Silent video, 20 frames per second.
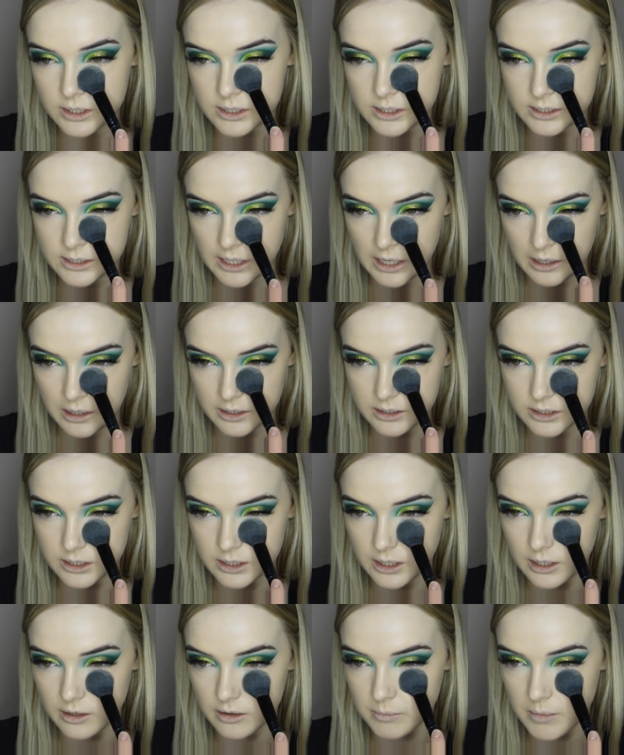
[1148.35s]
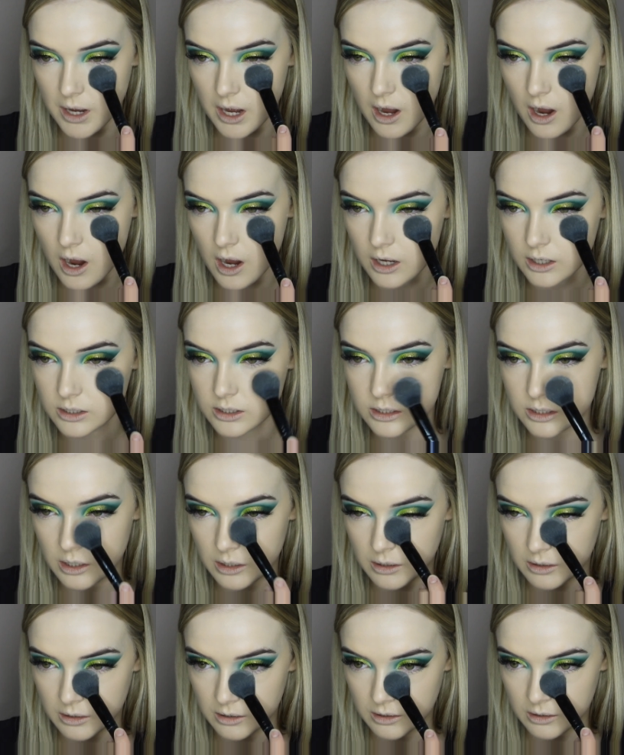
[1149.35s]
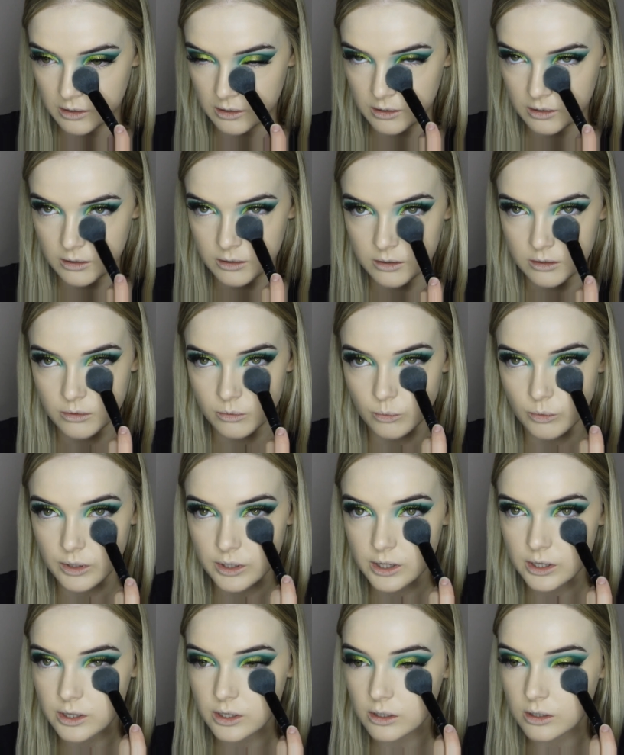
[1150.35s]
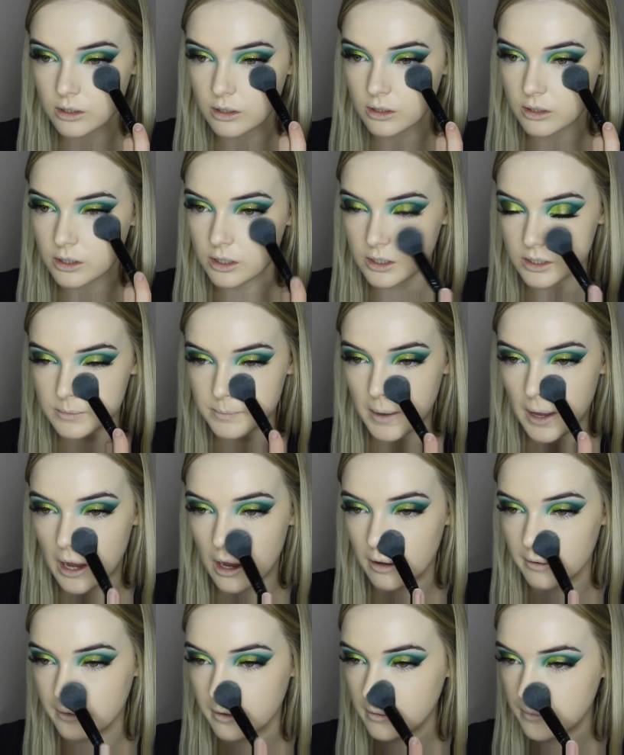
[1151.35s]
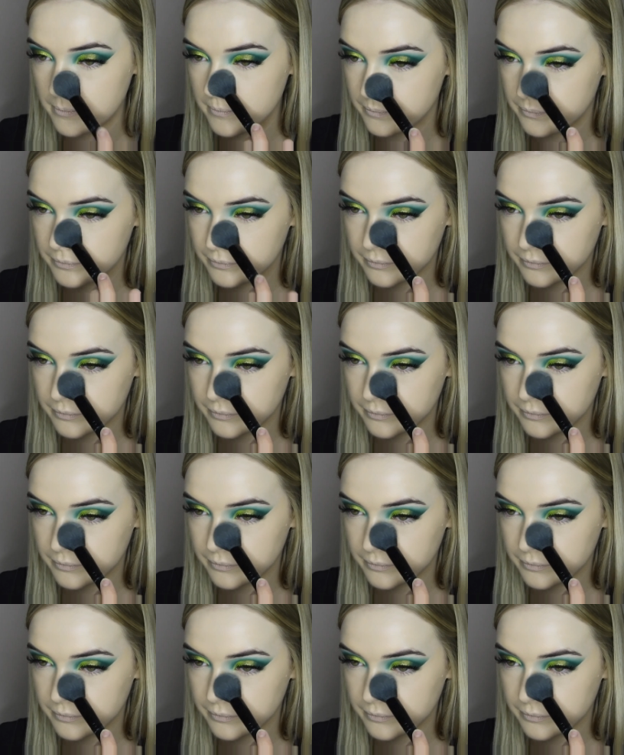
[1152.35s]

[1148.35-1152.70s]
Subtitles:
Okay, I'm just going to set underneath my eyes with this